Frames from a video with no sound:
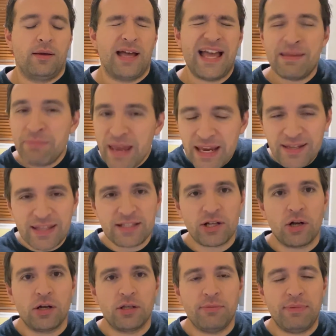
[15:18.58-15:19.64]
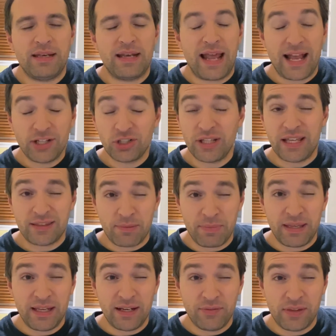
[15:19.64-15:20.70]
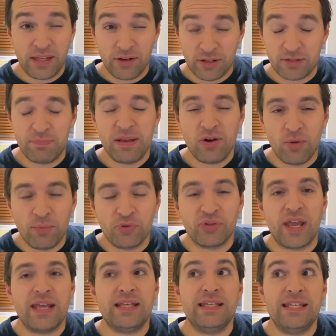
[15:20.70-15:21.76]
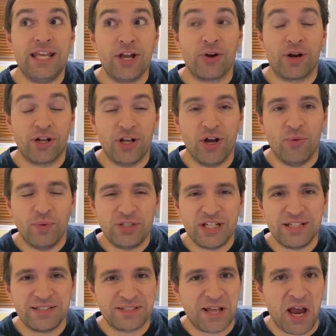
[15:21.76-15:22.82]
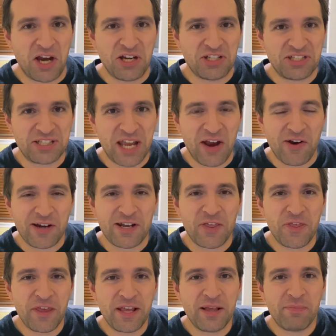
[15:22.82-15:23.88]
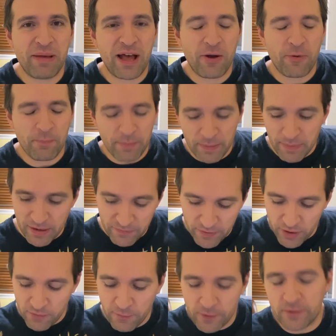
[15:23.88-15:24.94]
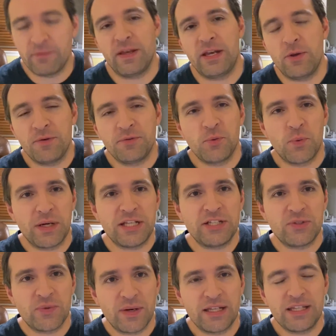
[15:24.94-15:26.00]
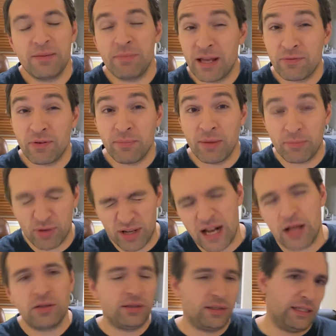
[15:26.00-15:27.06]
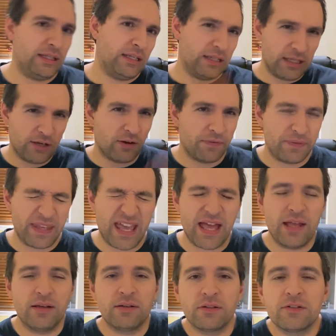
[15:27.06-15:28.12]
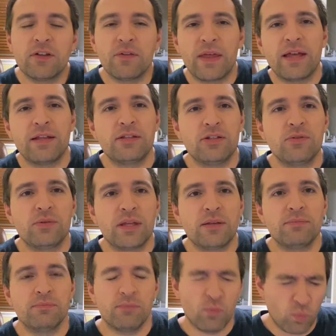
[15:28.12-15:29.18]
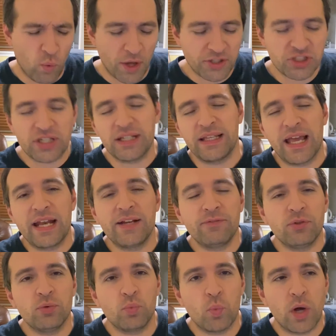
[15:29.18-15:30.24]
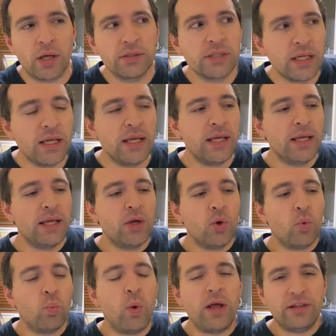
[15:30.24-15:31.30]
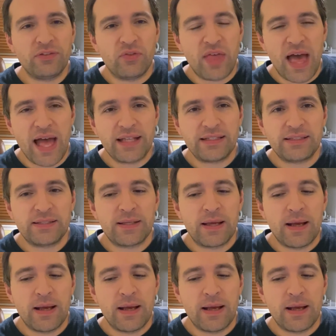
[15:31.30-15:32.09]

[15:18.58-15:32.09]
I made this argument actually at the beginning of the year. It's been almost a year ago, which is kind of scary to think about. But my very first video of 2020, you might remember, and I'll link it here at the end so that you can watch it again if you want, was that